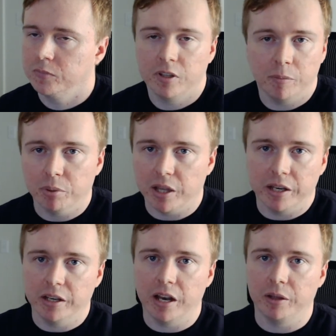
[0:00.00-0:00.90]
Then
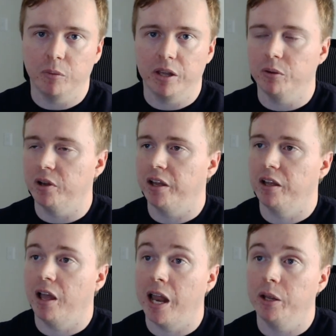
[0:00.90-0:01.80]
blend it any way
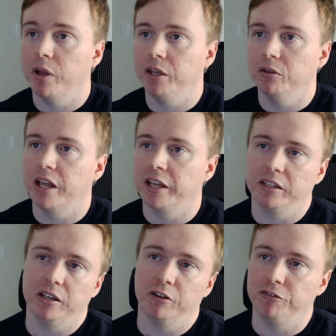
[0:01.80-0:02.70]
you
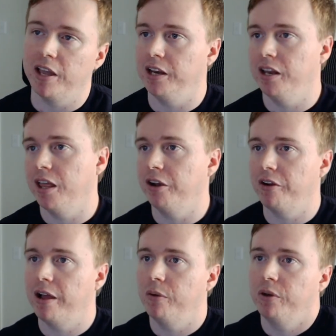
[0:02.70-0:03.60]
like, fade it in or
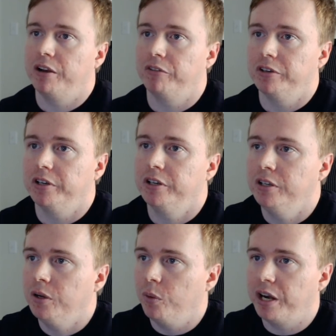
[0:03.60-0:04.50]
out,
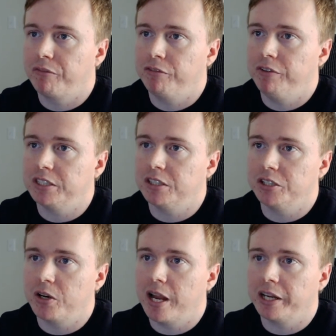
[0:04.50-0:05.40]
whatever fits the
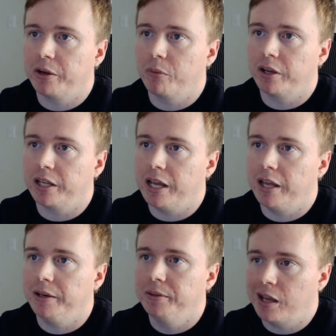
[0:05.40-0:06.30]
track you're working
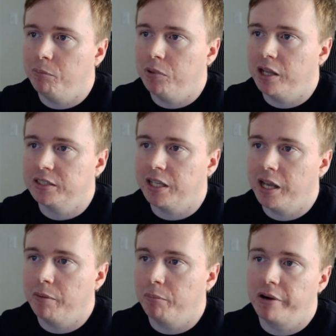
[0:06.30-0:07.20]
on. Complex
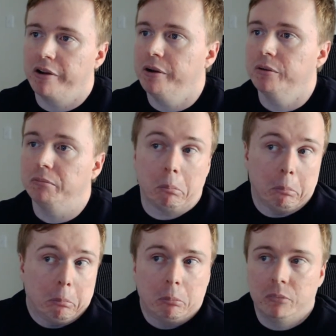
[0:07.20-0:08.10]
amp burrow.
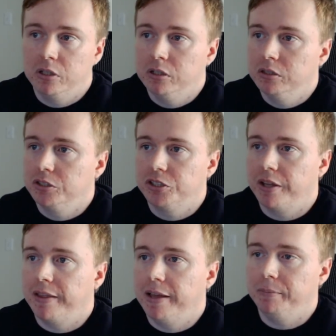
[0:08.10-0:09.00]
Let's try
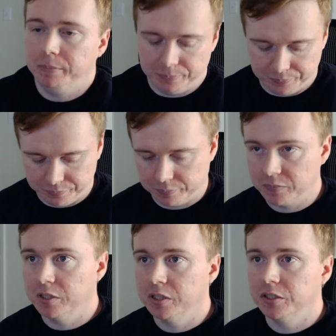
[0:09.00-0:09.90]
that.
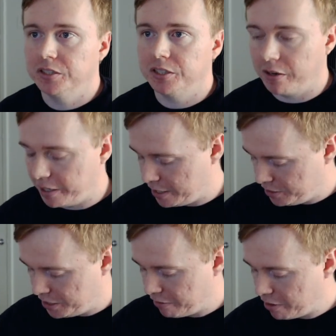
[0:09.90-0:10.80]
Start at
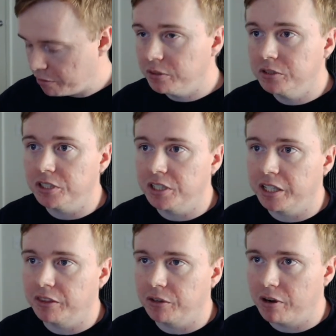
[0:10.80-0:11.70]
0 just to
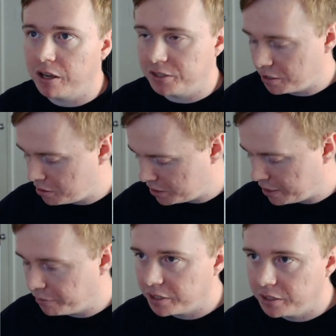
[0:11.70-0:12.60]
get the raw synth
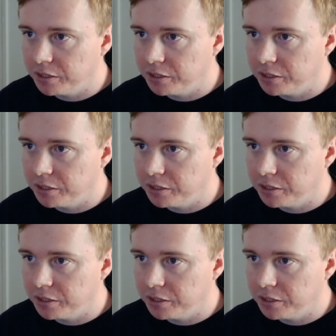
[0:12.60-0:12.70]
sound.